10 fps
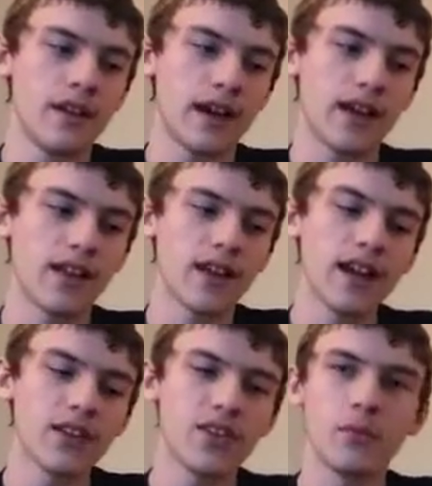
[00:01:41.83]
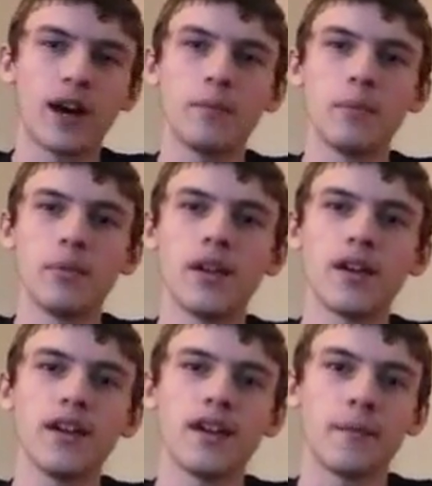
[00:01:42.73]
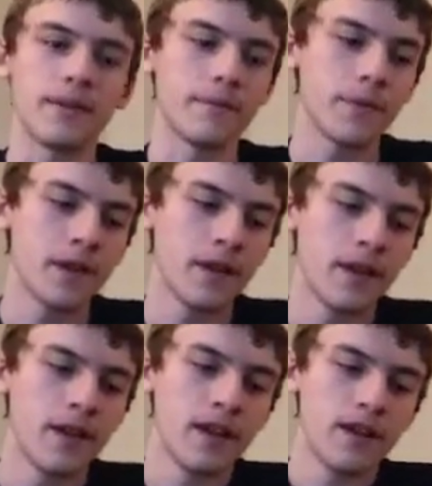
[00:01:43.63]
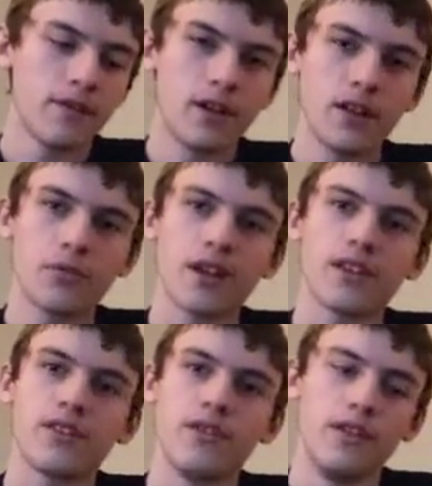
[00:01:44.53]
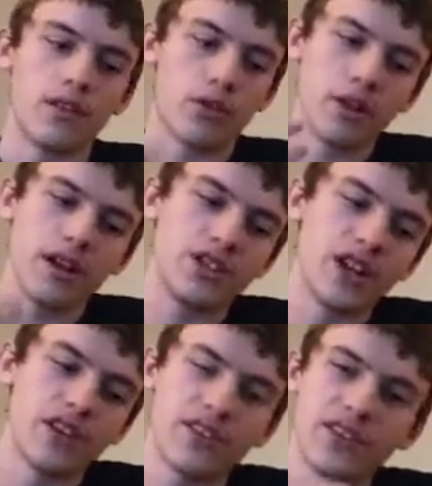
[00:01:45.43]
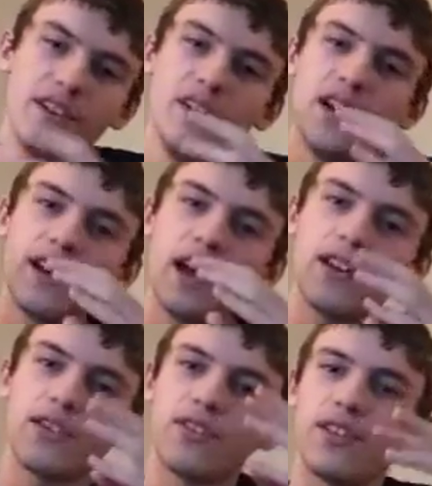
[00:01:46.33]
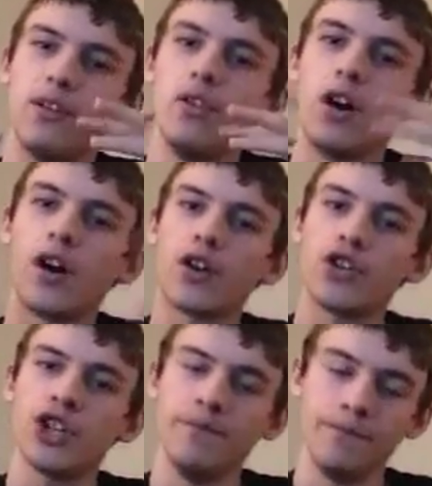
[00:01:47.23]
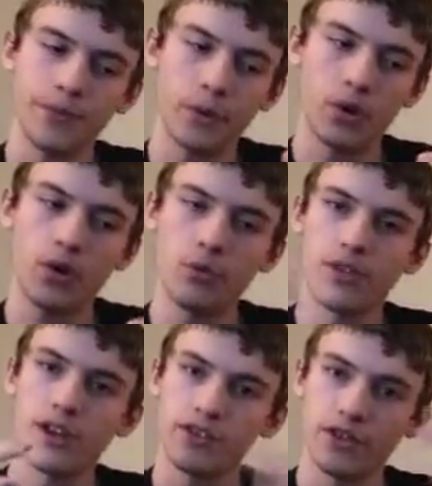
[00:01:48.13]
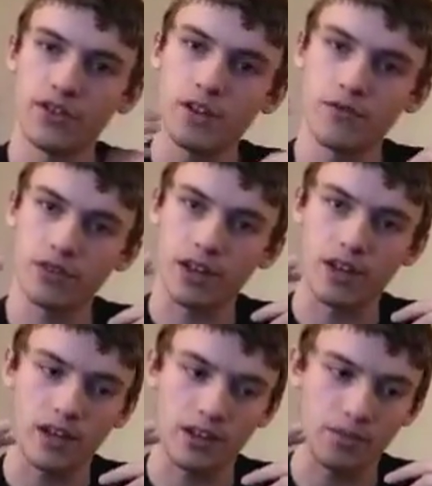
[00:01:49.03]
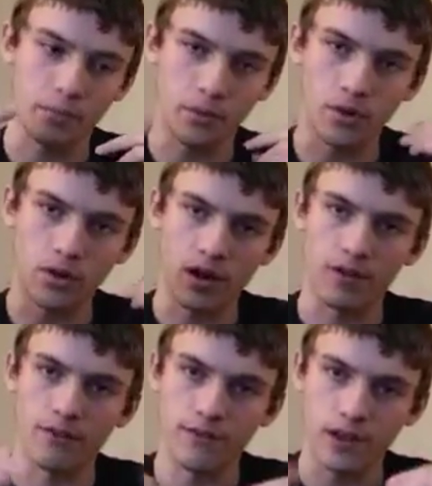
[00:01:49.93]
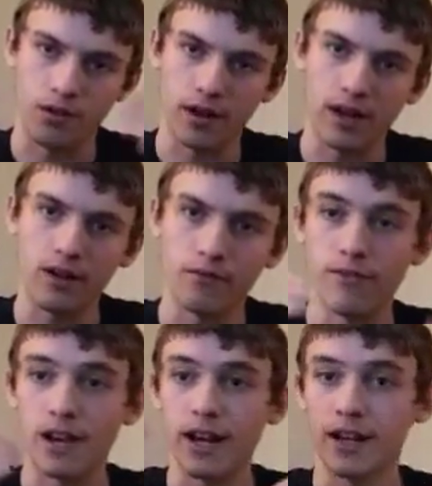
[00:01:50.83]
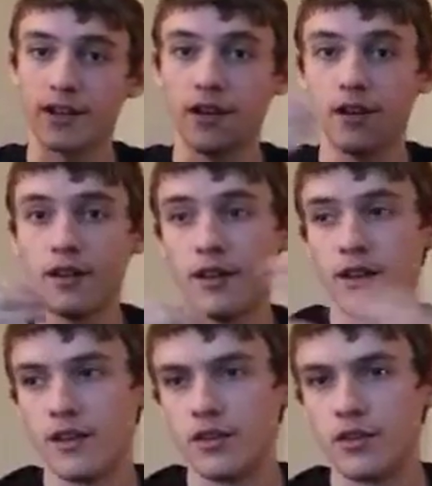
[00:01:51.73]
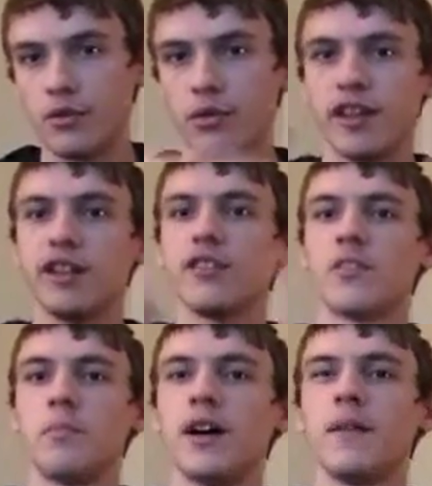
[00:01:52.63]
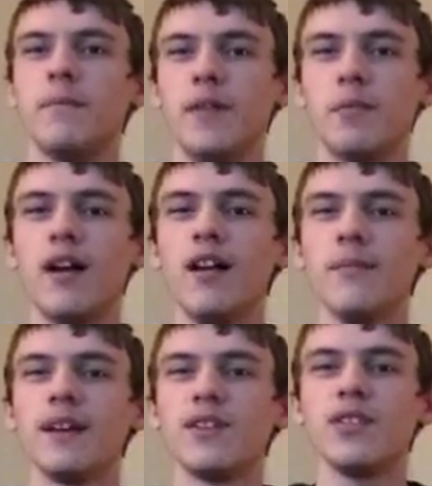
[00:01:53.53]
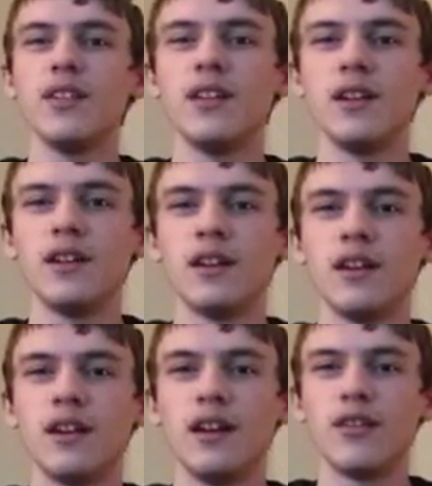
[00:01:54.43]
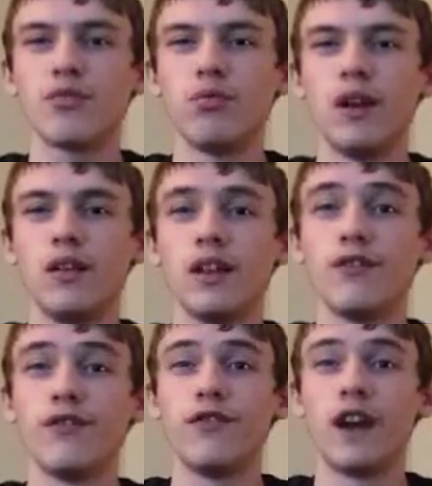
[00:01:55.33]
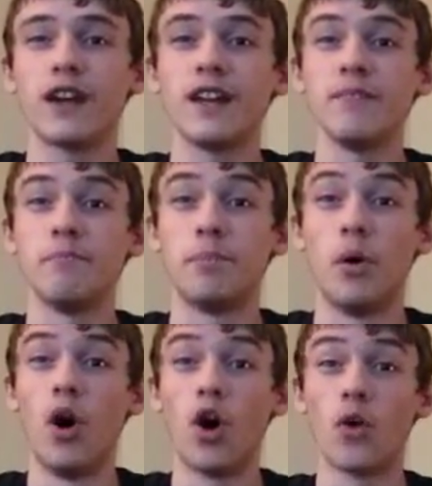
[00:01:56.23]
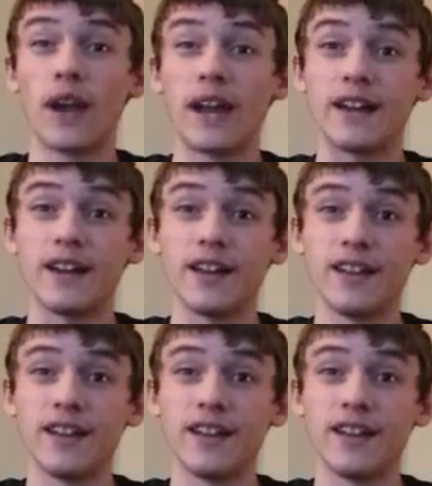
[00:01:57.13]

I can kind of see why people like it. I mean, Fallout 3 3 just still has a large world with tons of stuff to explore and figure out and find new things, but the problem is it's really fucking boring.